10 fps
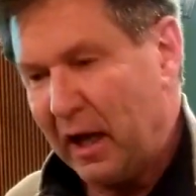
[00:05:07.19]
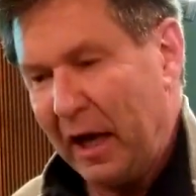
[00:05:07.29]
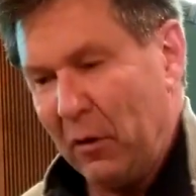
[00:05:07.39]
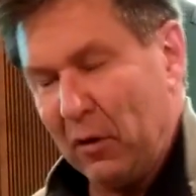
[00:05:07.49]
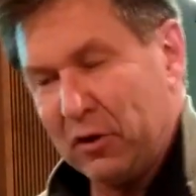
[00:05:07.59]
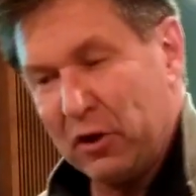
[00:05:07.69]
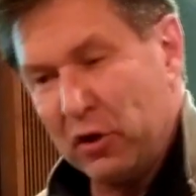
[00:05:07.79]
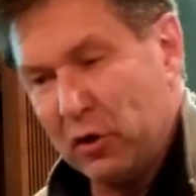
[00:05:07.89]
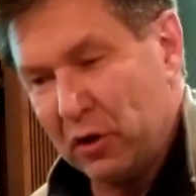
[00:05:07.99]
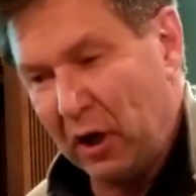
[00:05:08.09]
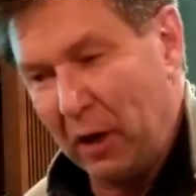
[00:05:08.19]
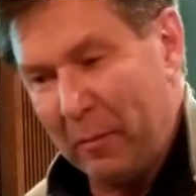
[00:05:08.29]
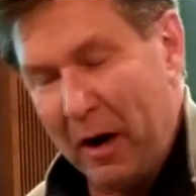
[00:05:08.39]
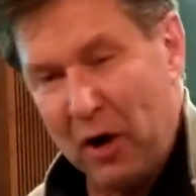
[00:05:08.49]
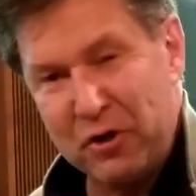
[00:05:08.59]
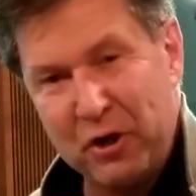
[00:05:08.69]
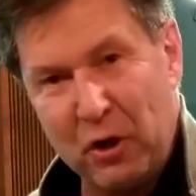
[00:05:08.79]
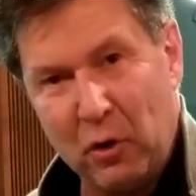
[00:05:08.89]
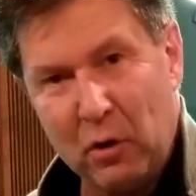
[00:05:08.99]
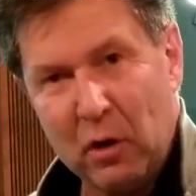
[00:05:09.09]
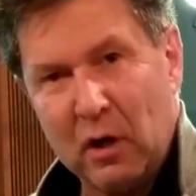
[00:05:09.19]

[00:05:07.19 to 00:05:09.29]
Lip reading: and we're just going to use a little maraschino